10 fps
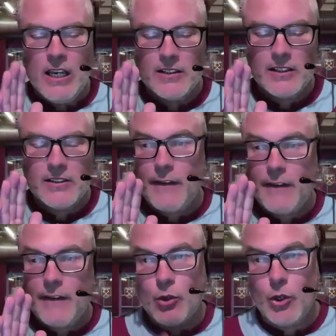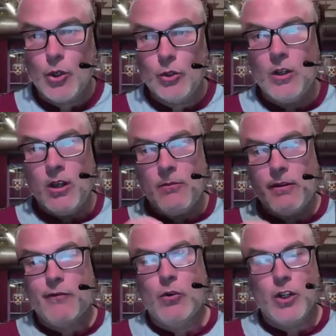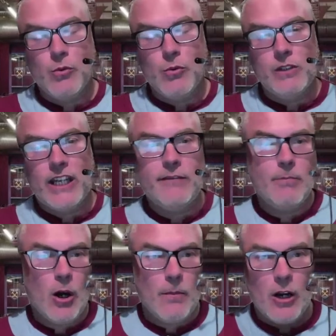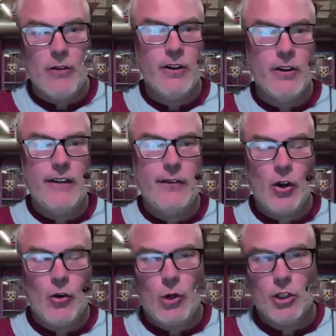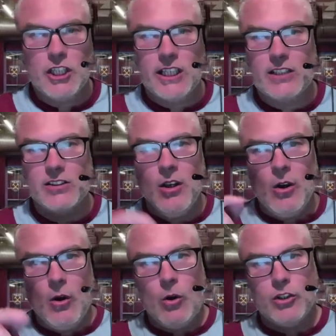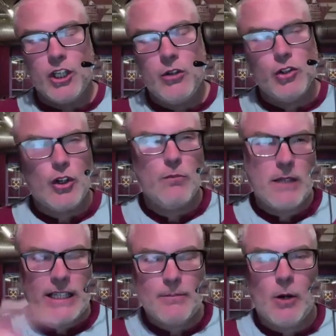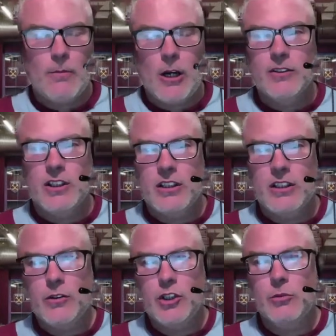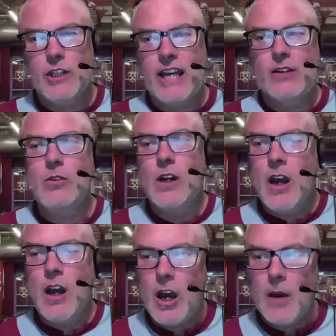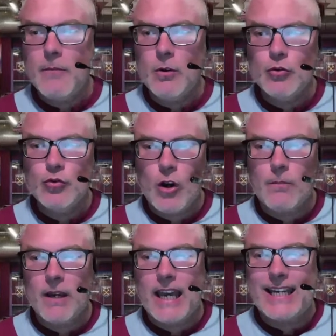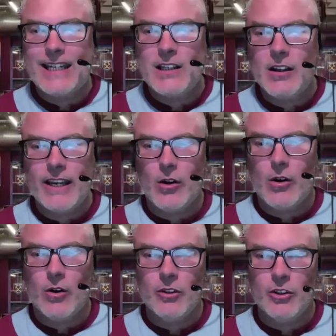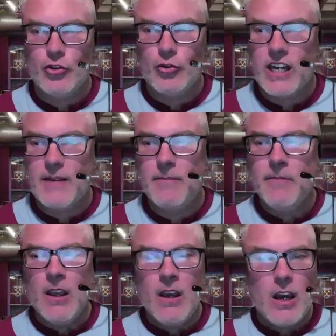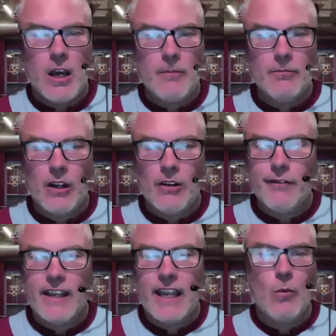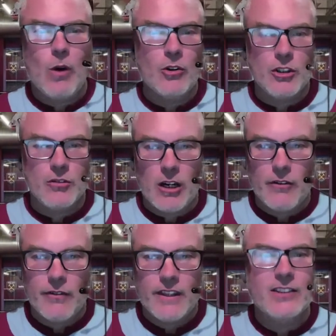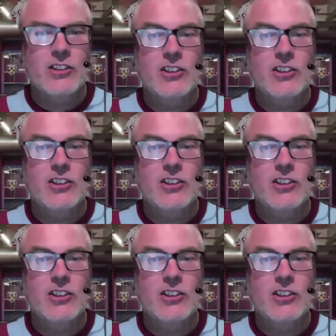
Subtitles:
As I say, if you could, before you all leave, pop over, if you're not watching this on YouTube, please pop over to the YouTube channel. Drop a like on the stream. Don't forget, whilst you're over there, to